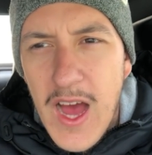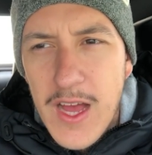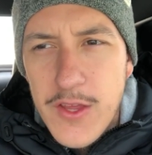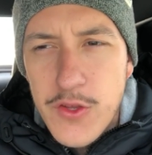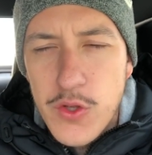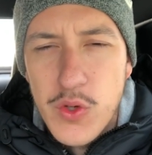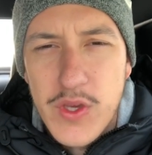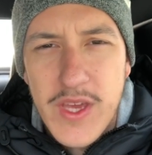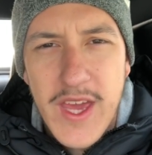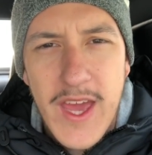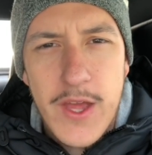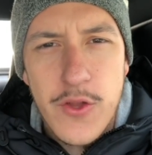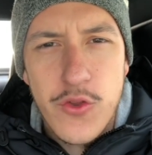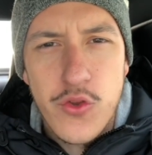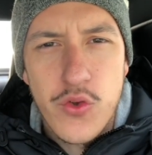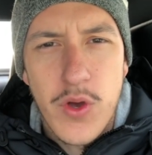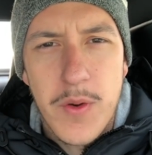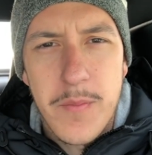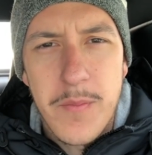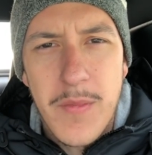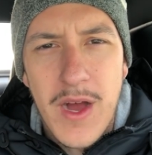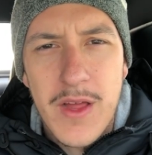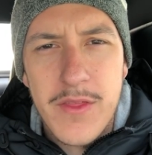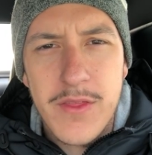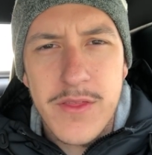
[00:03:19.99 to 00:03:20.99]
You can do
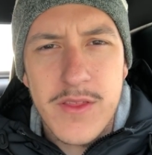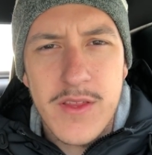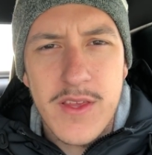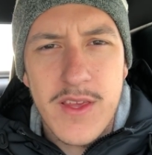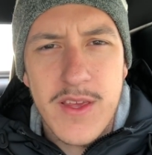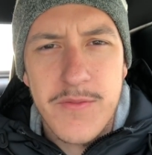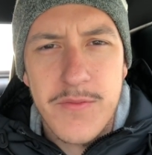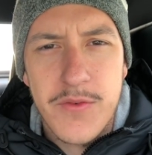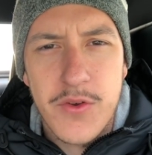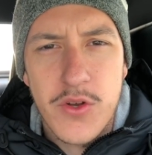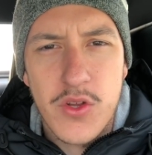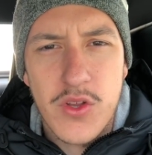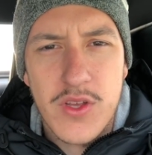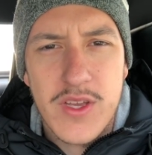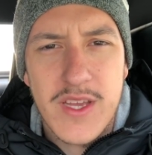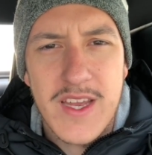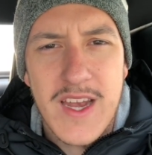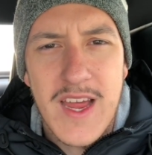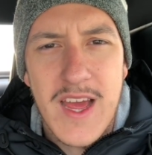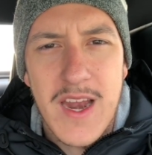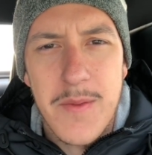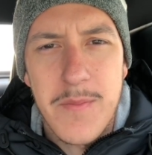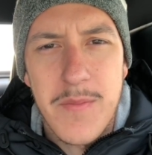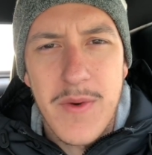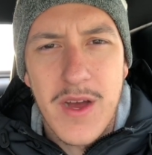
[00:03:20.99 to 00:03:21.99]
a monthly. If you're looking
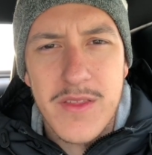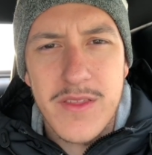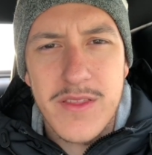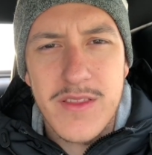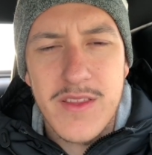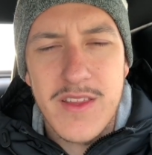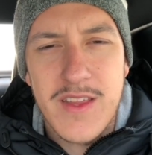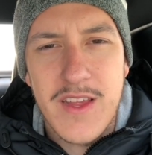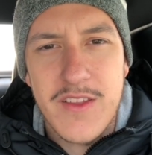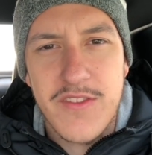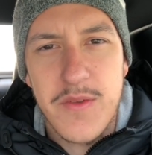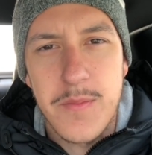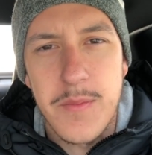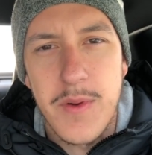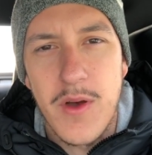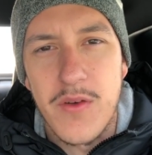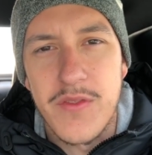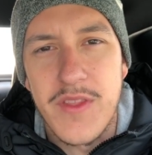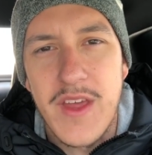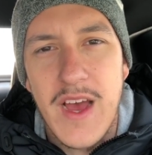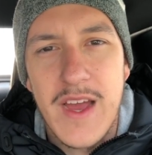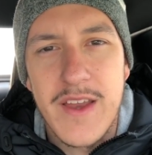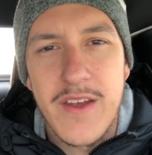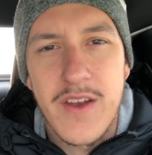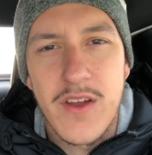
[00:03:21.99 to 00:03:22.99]
at a monthly, that's about
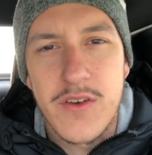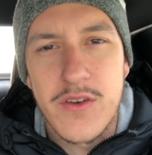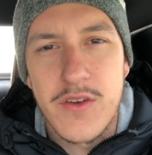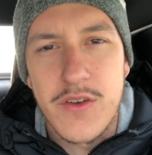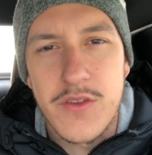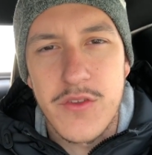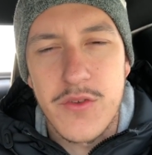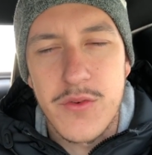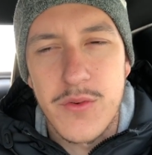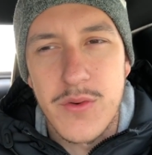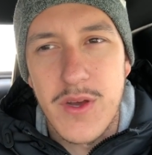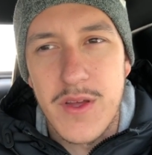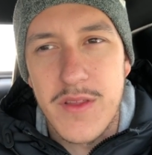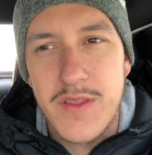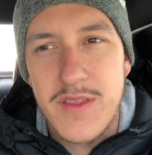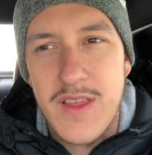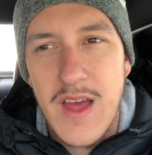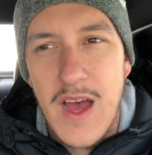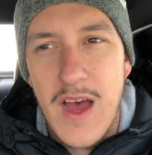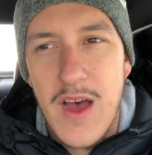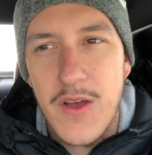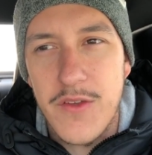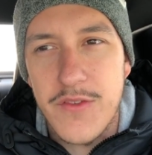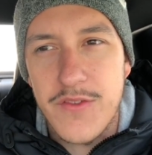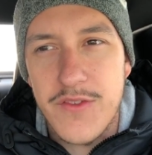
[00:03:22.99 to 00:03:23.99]
$900 to
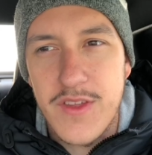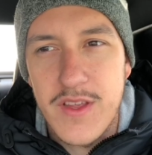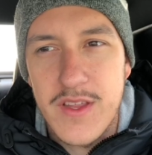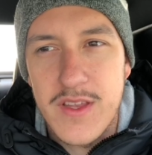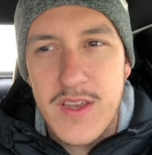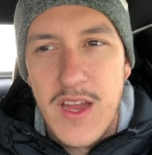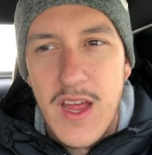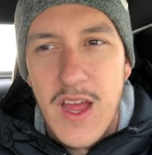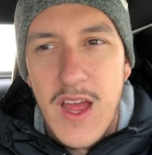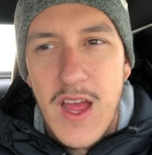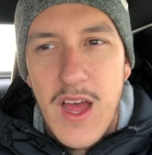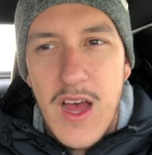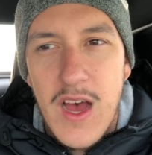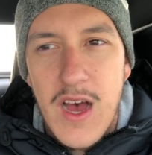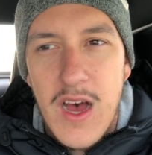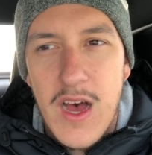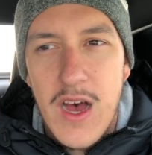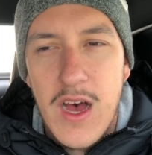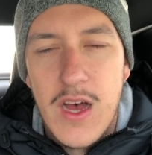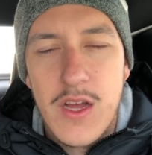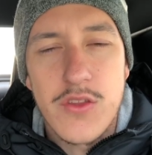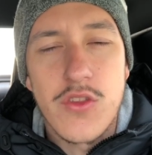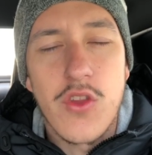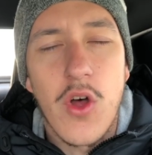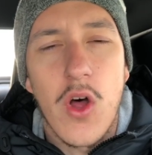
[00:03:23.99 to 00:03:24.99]

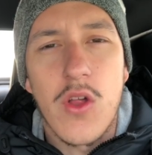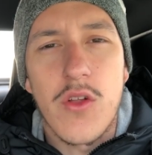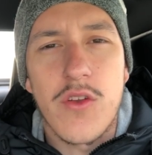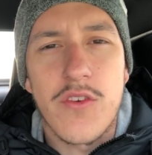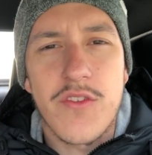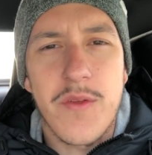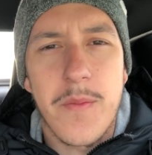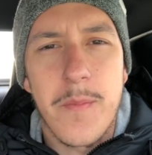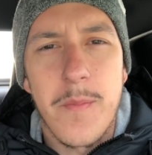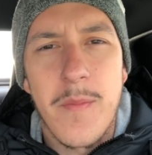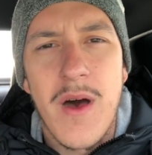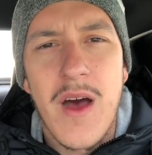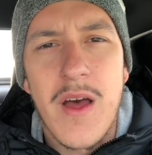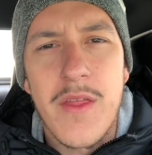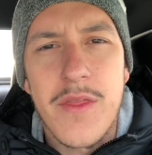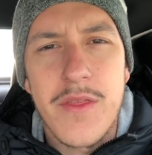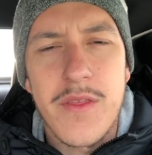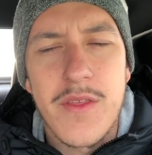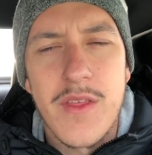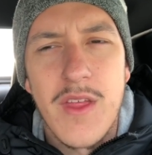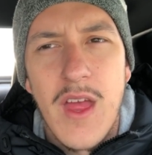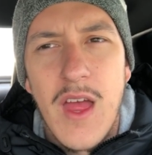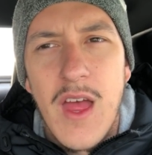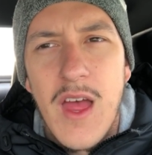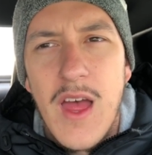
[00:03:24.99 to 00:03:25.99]
$1,000 a month.